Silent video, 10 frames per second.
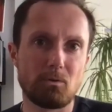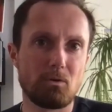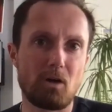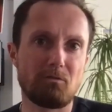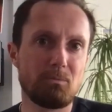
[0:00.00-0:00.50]

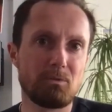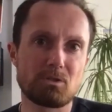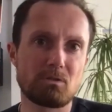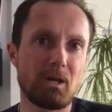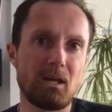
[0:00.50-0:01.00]
Governments
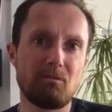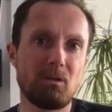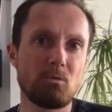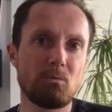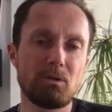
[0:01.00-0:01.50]
don't have any
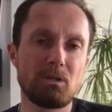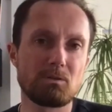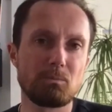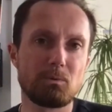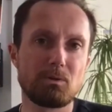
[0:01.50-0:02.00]
more money to
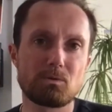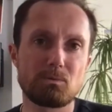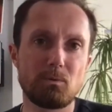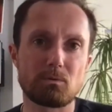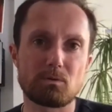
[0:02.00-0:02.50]
pour into
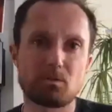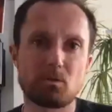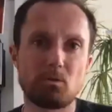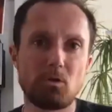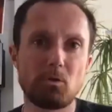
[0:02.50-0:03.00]
sports, so
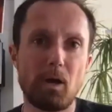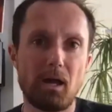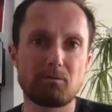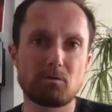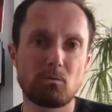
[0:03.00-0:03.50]
you have
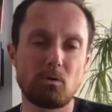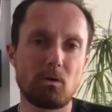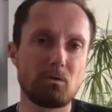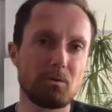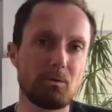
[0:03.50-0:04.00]
to work on
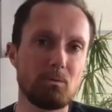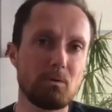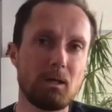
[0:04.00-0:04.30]
your own.